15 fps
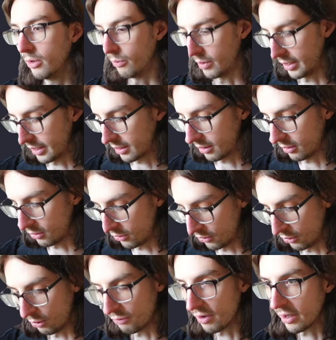What I can
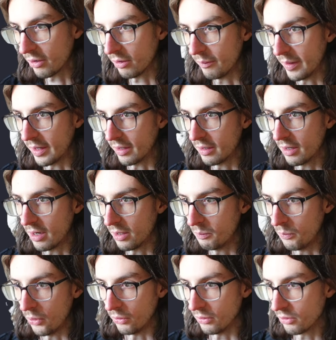do if I go to my God
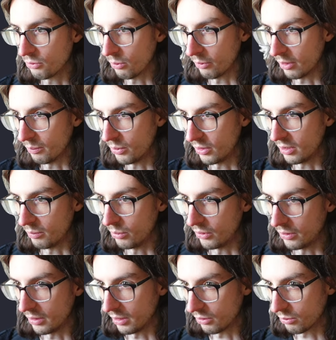mode, this is where we're going to put the
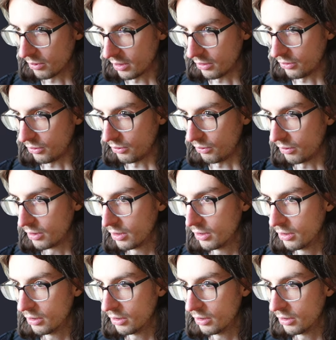ability, is we're going to do